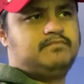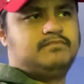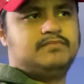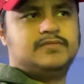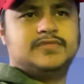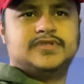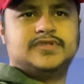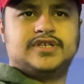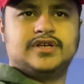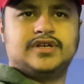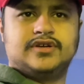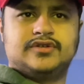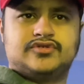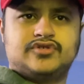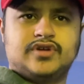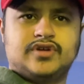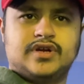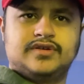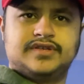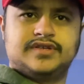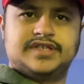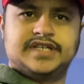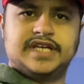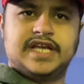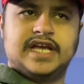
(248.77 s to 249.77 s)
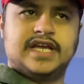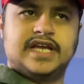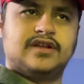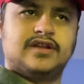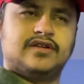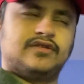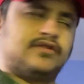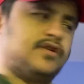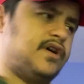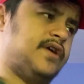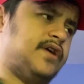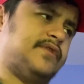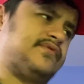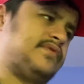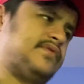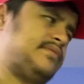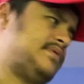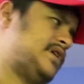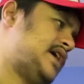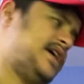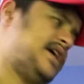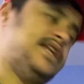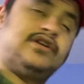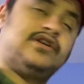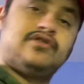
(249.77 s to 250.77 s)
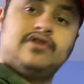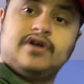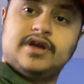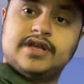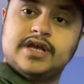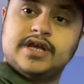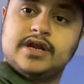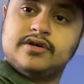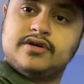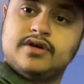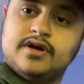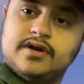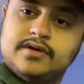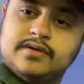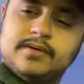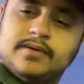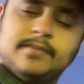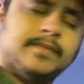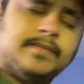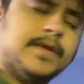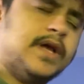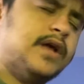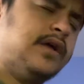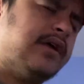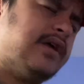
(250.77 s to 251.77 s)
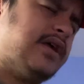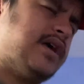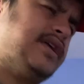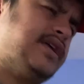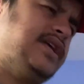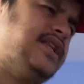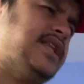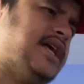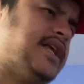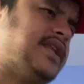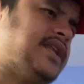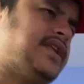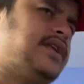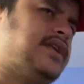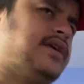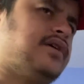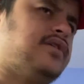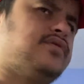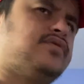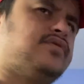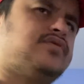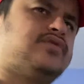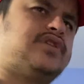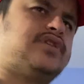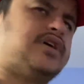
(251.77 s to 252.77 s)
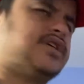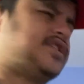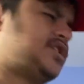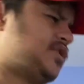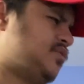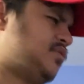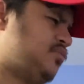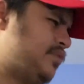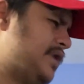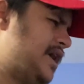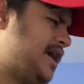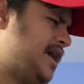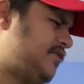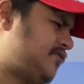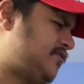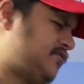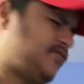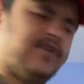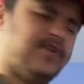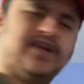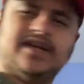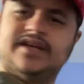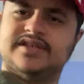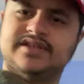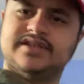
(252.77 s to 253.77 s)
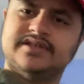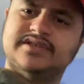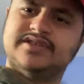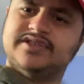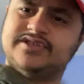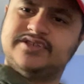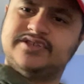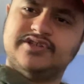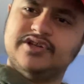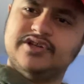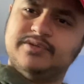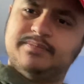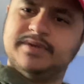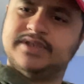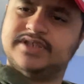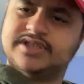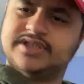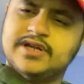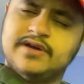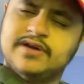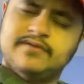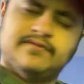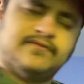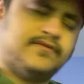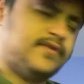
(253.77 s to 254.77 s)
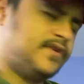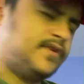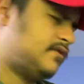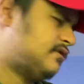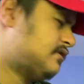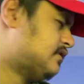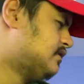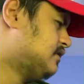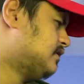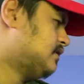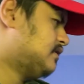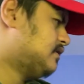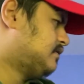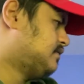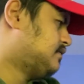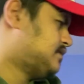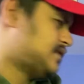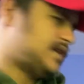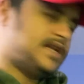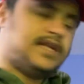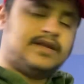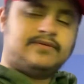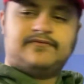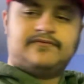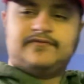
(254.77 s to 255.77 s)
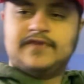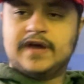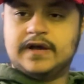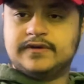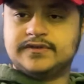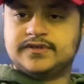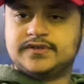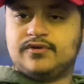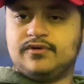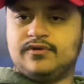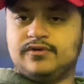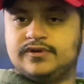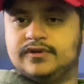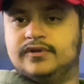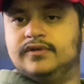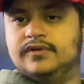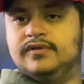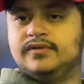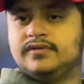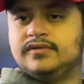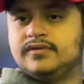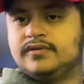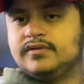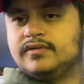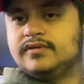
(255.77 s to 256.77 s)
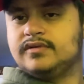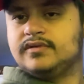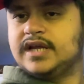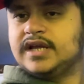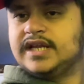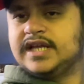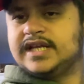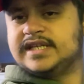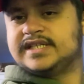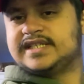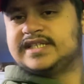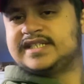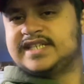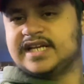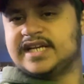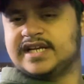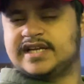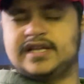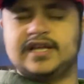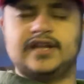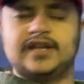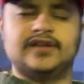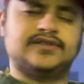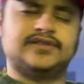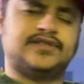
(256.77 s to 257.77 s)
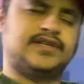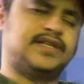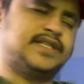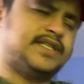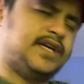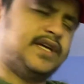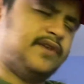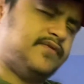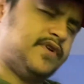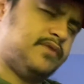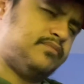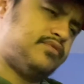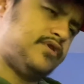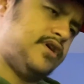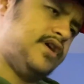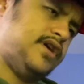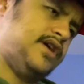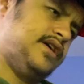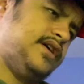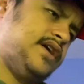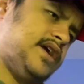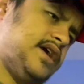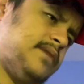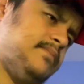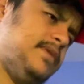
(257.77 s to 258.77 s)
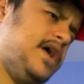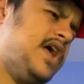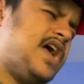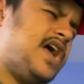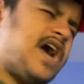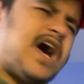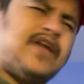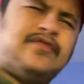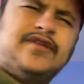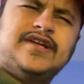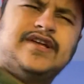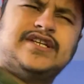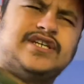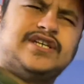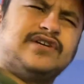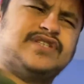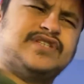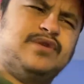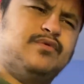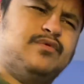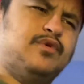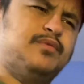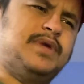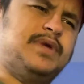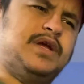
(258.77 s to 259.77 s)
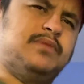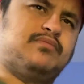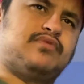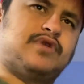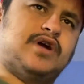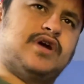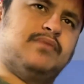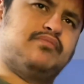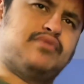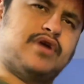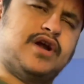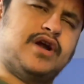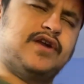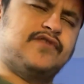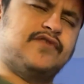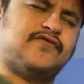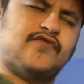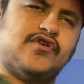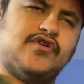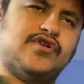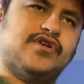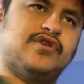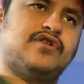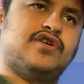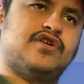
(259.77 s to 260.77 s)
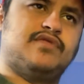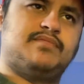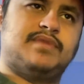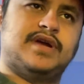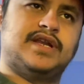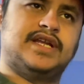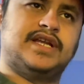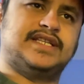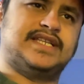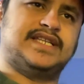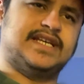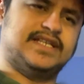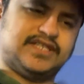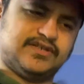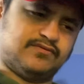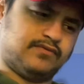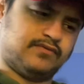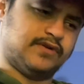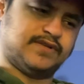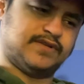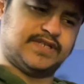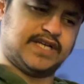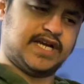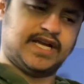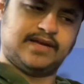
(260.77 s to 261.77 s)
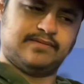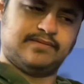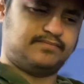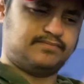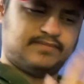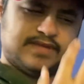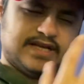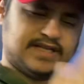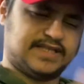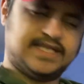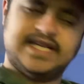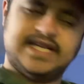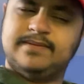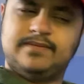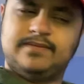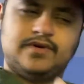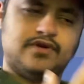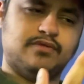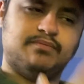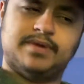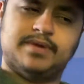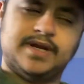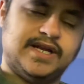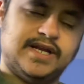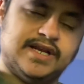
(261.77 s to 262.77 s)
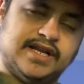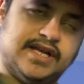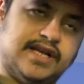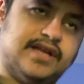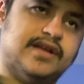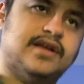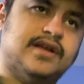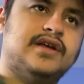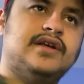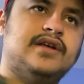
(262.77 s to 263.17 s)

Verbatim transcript: so try not to get a yellow card from that. And he got a yellow card. He then does some weird flick, stupid stuff. And then fouls Gordon. And he gets a second yellow, so he's out for the Brighton game. I think Chelsea will beat Brighton. Brighton have got Europe, and they tend to rotate their team completely.